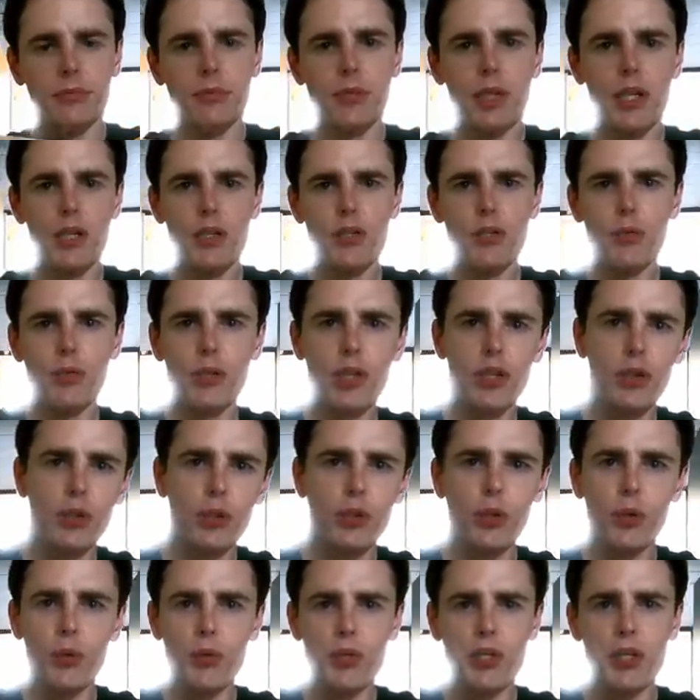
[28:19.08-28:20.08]
Right, so the
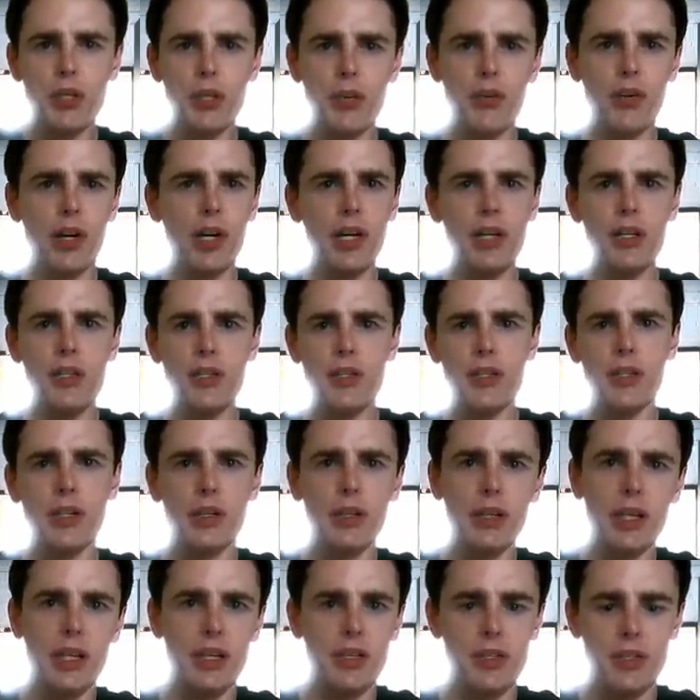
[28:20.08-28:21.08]
noodles and the rice,
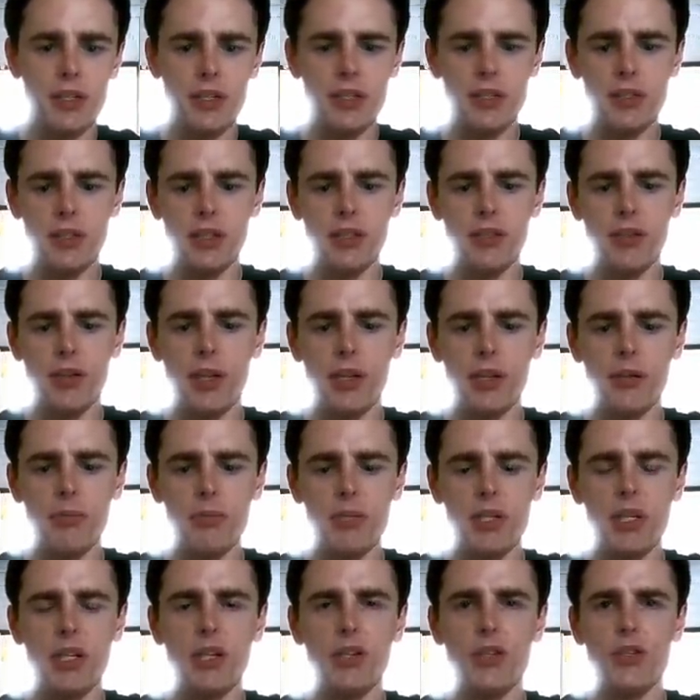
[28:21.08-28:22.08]
they're like 16
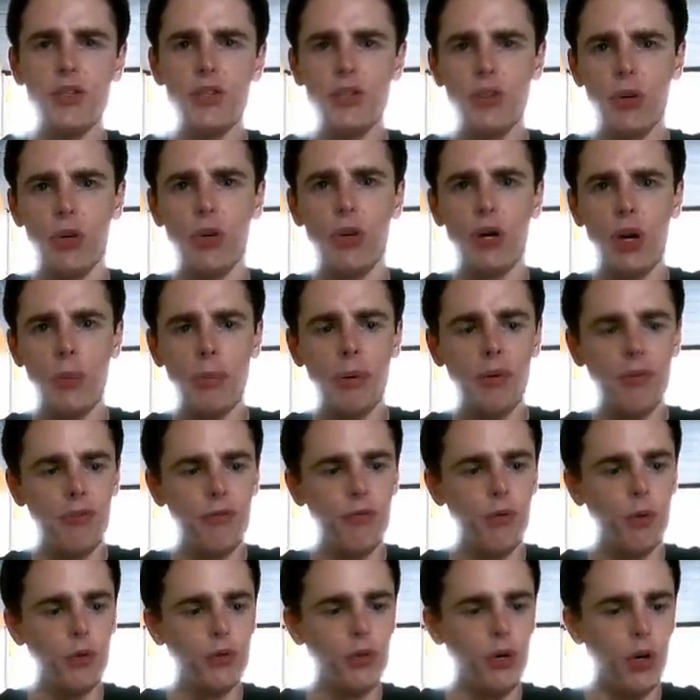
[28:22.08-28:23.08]
dirhams each, so about
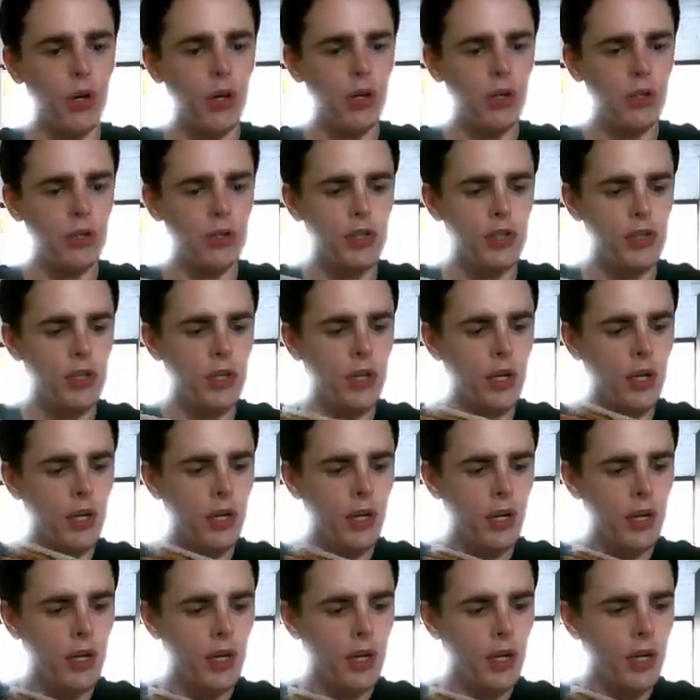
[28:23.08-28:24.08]
$4.
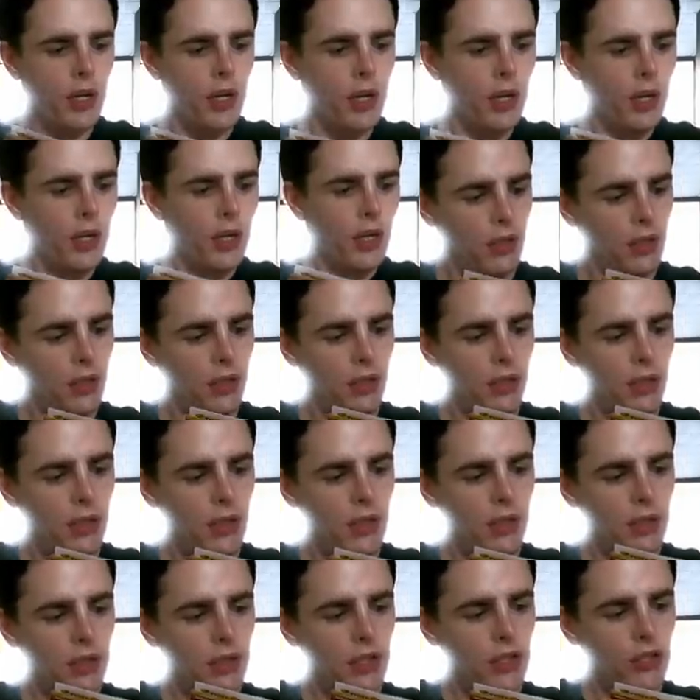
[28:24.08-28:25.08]

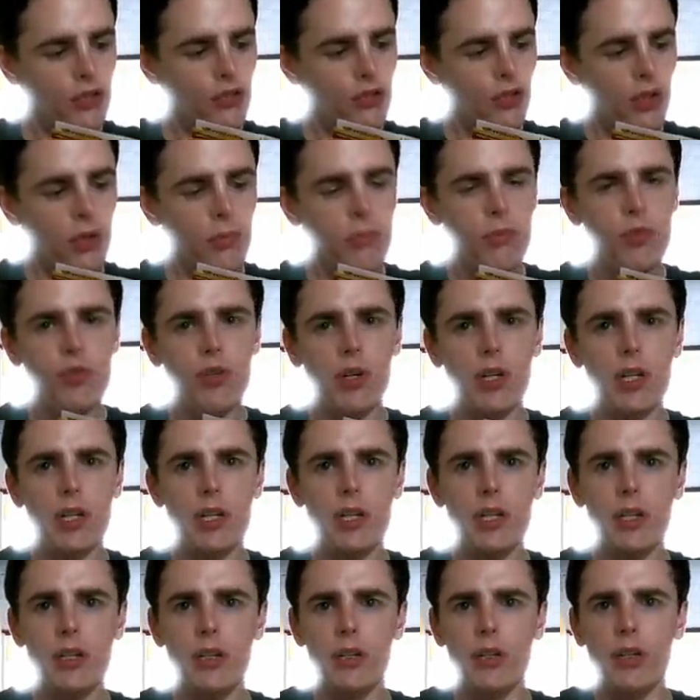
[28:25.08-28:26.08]
And these drums right
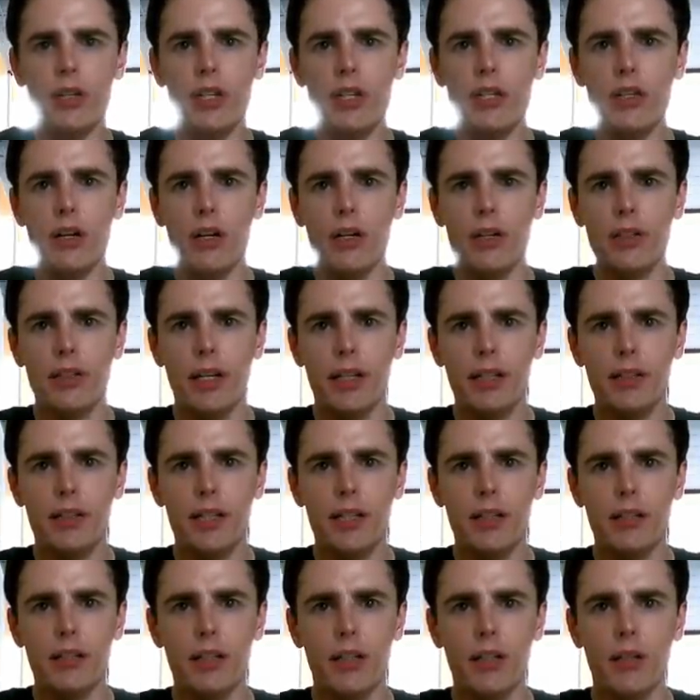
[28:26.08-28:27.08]
here, these are
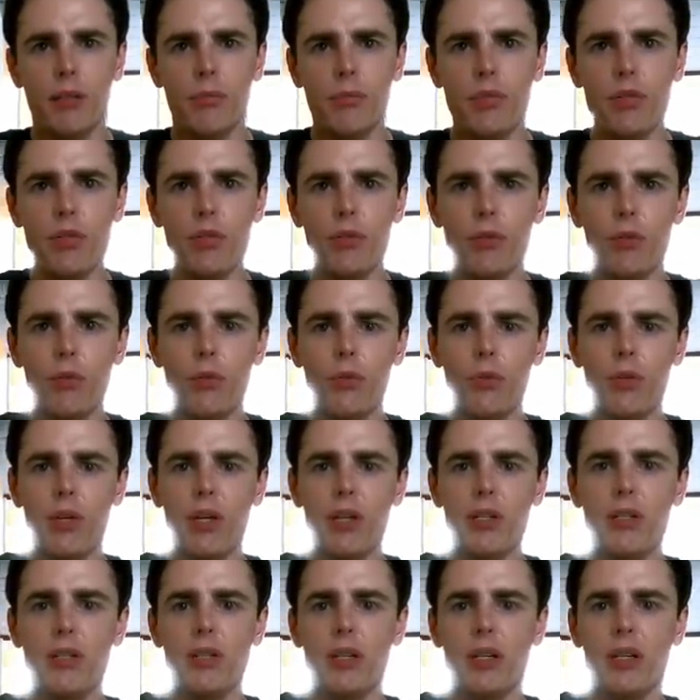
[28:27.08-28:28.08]
19 dirhams, so
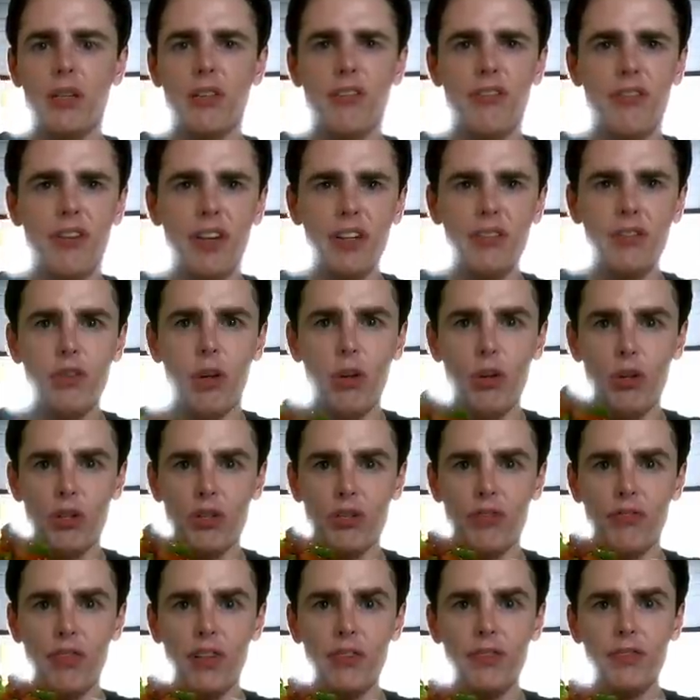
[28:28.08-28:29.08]
that's like
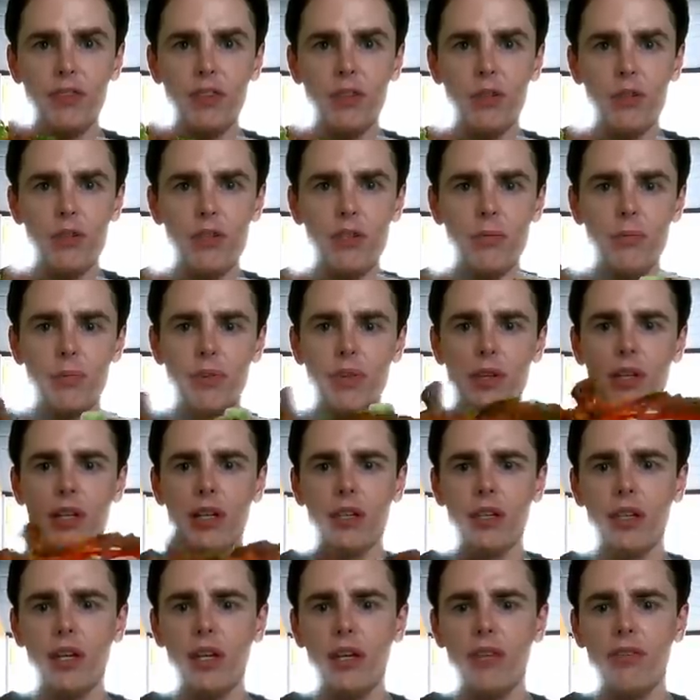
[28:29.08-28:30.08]
$5.50 or something
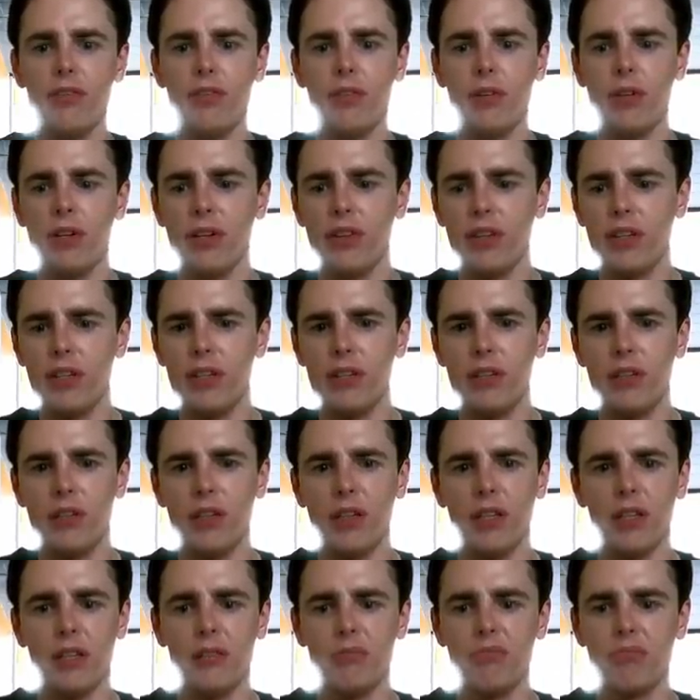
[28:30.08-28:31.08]
like that for, I think that you
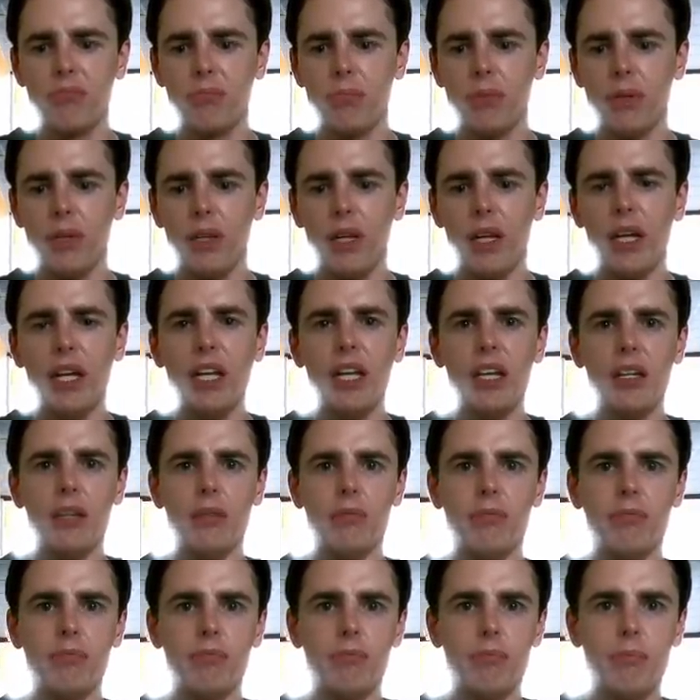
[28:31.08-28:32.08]
got like 8
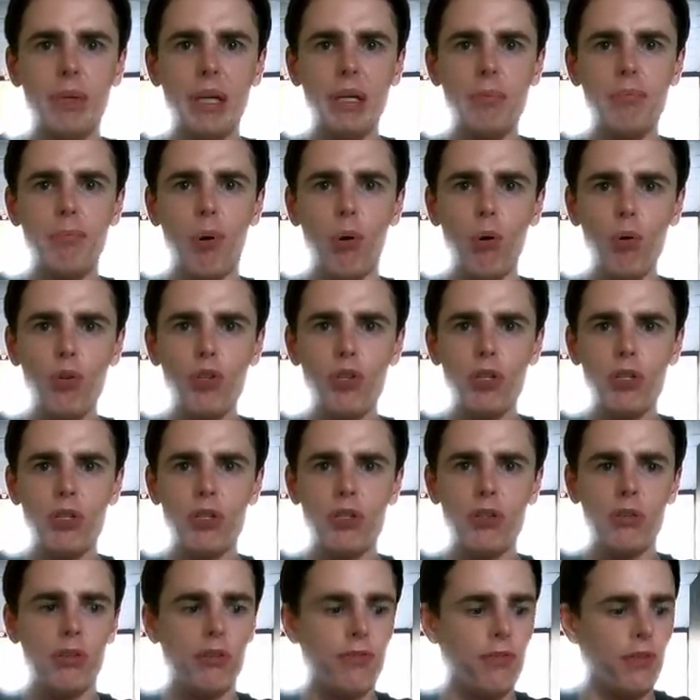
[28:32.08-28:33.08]
big
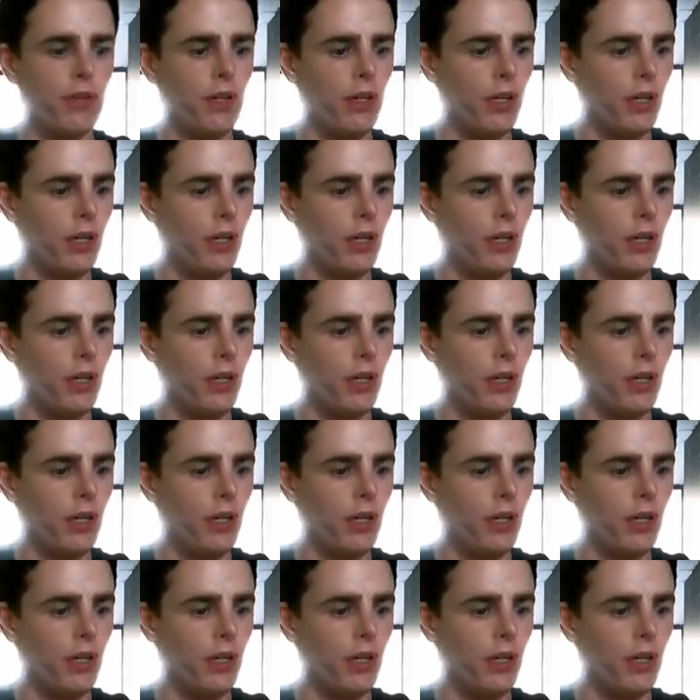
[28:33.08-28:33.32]
portions of